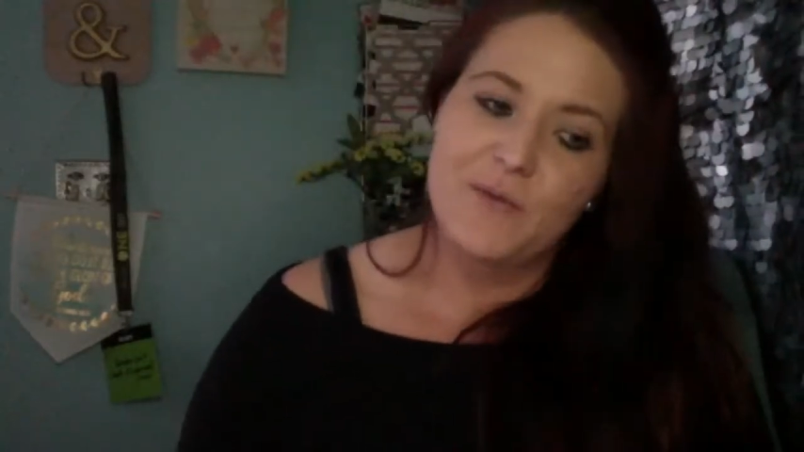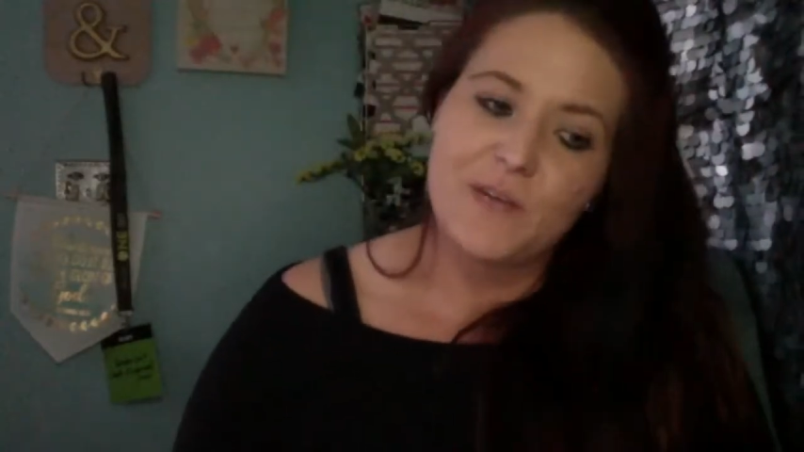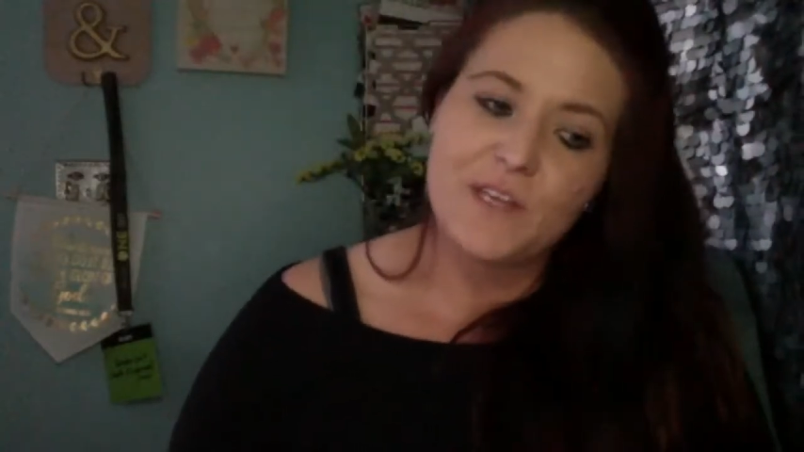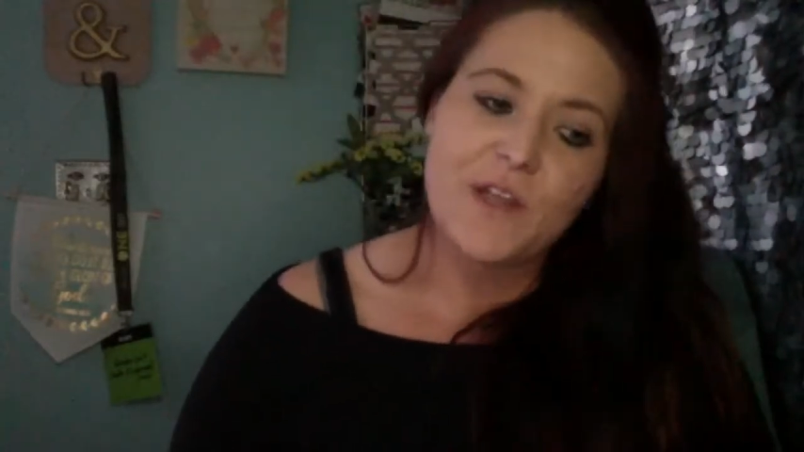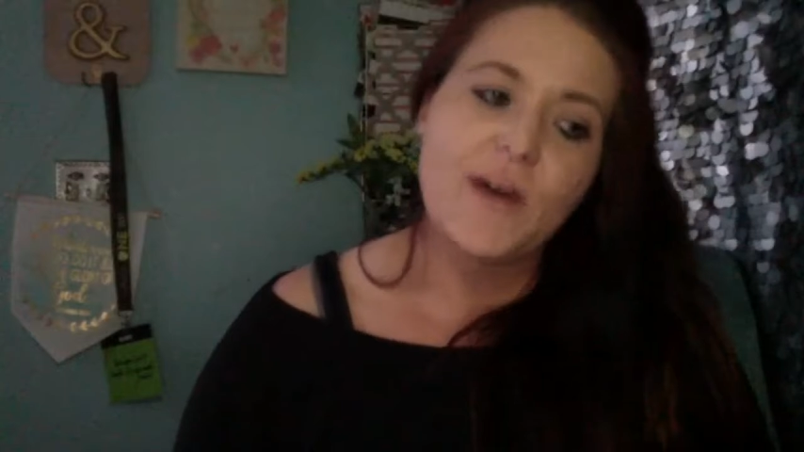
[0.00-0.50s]
Well,
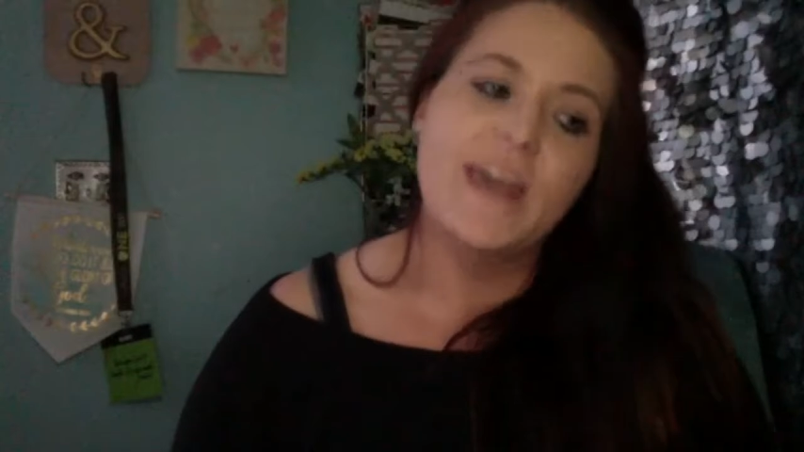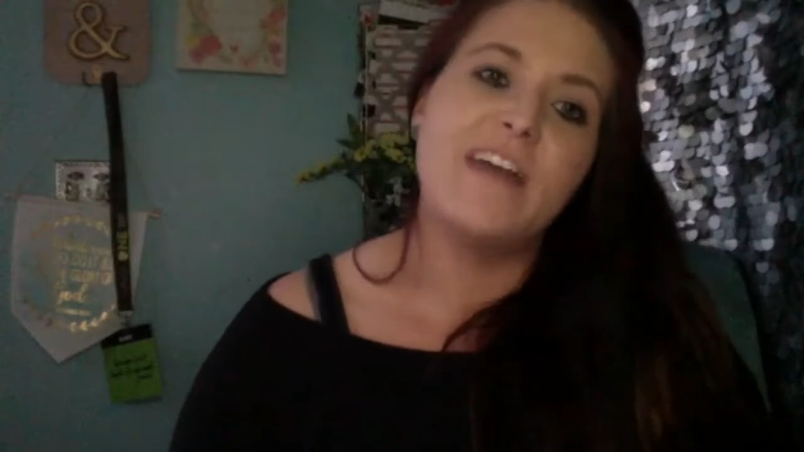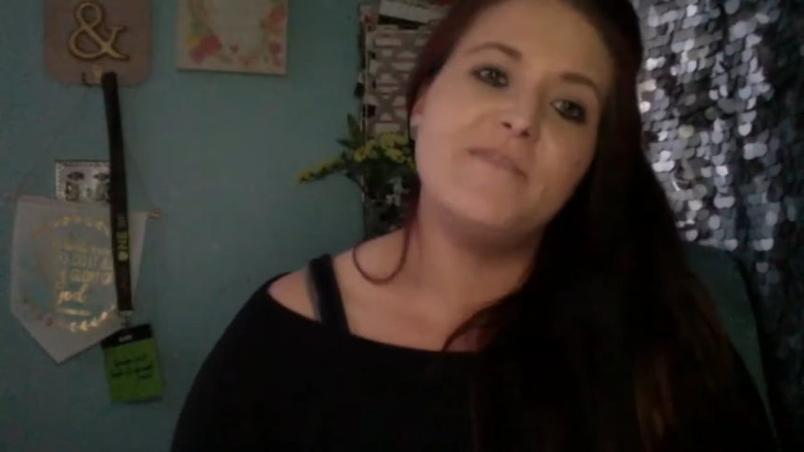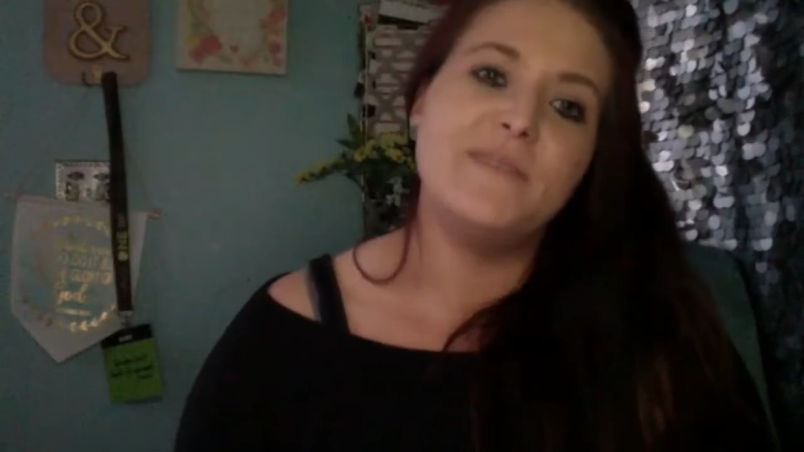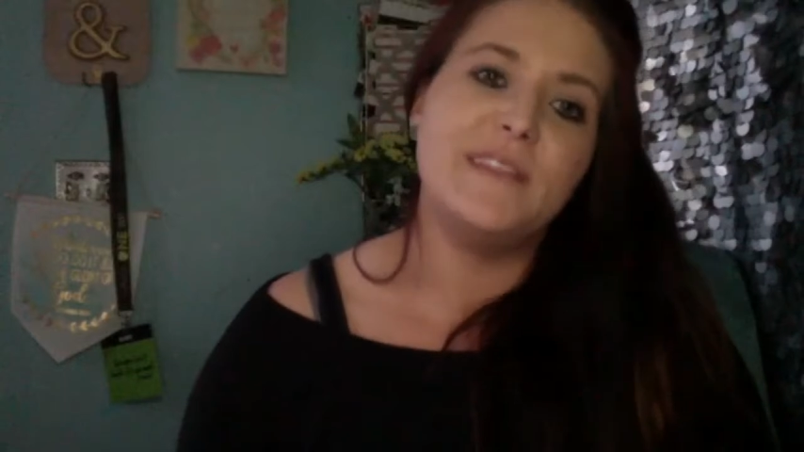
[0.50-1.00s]
you know, I
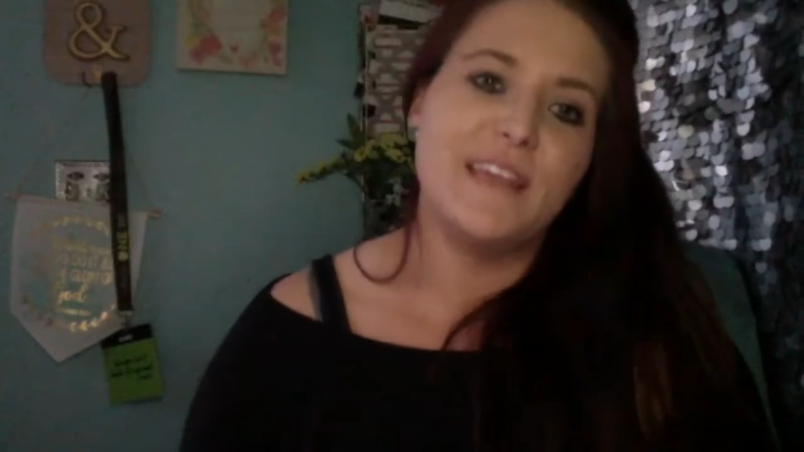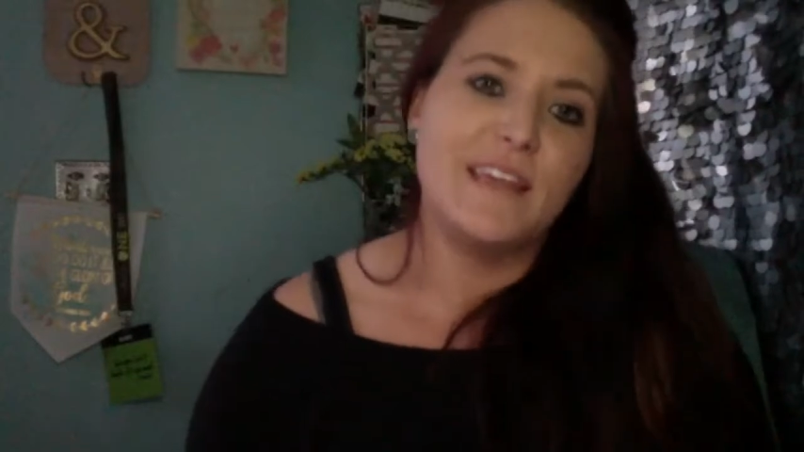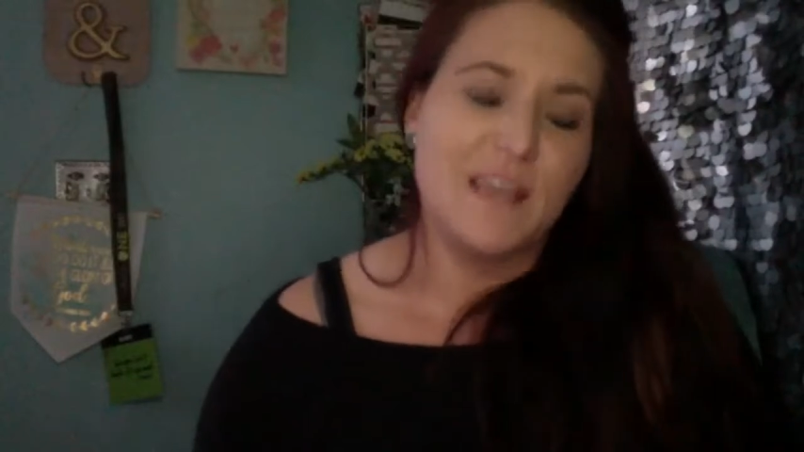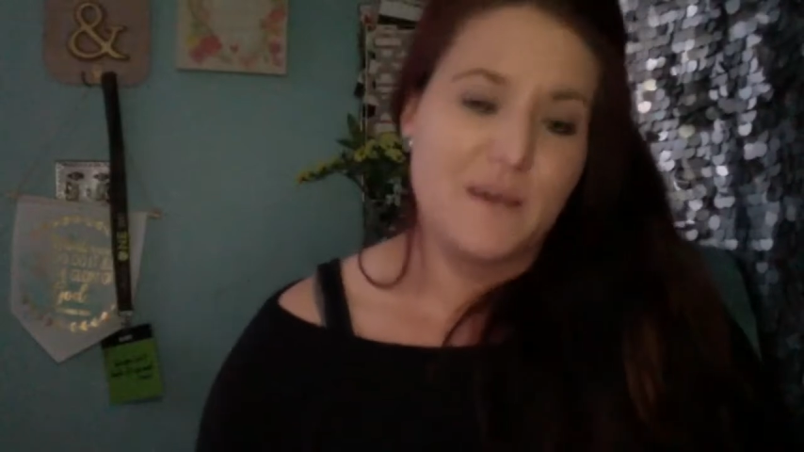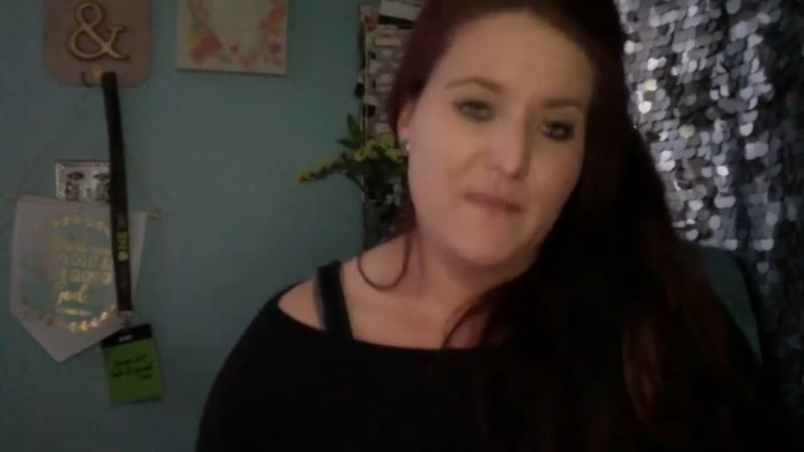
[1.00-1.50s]
have been
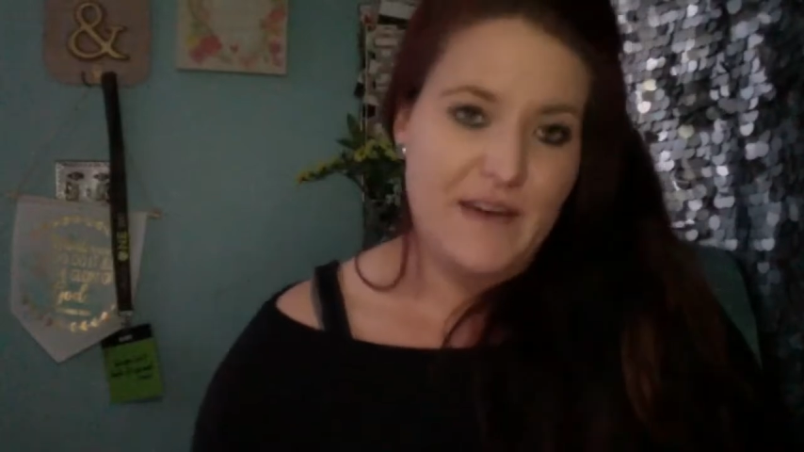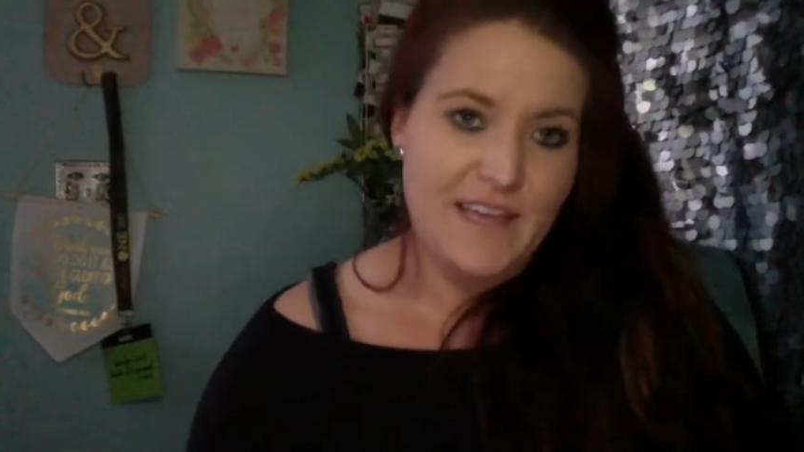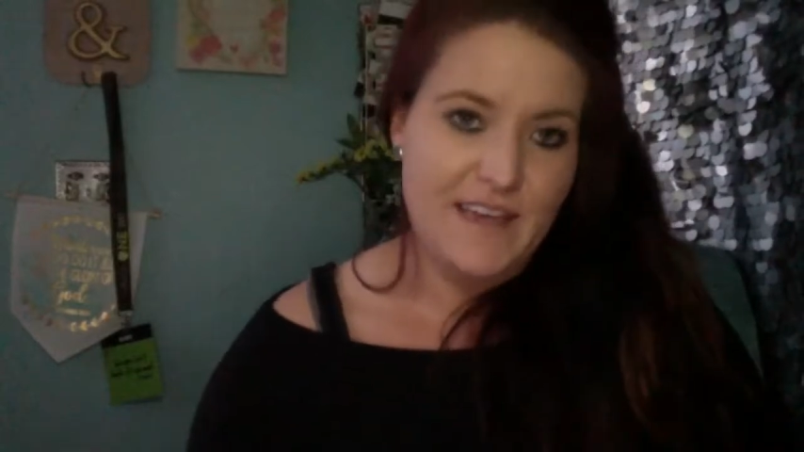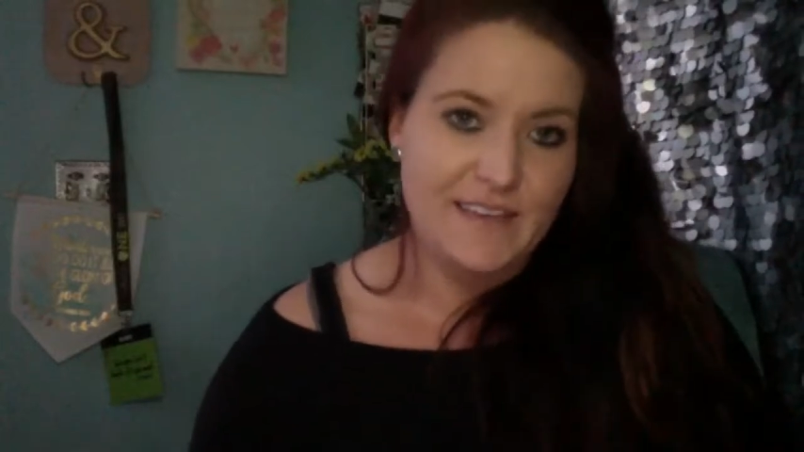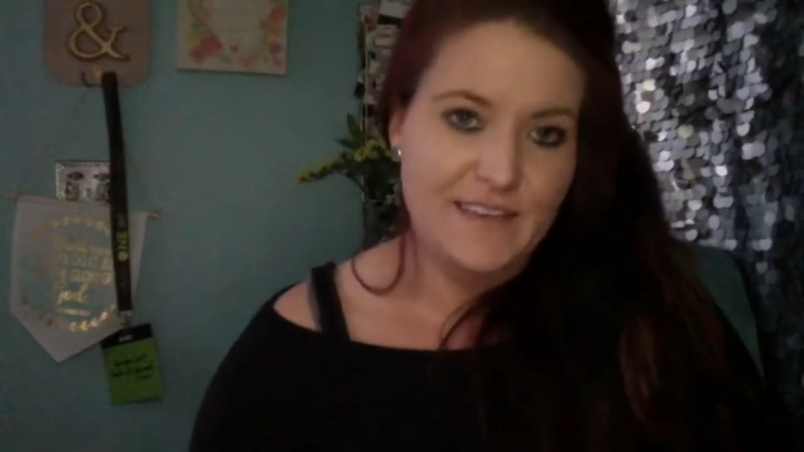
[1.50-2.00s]
thinking about
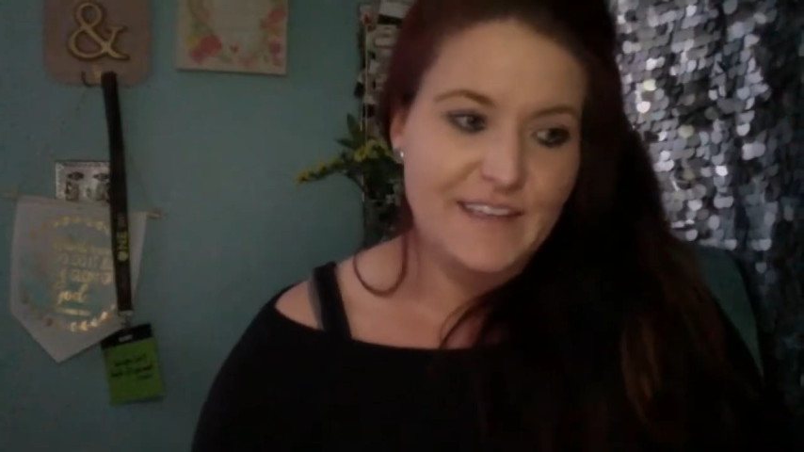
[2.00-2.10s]
it.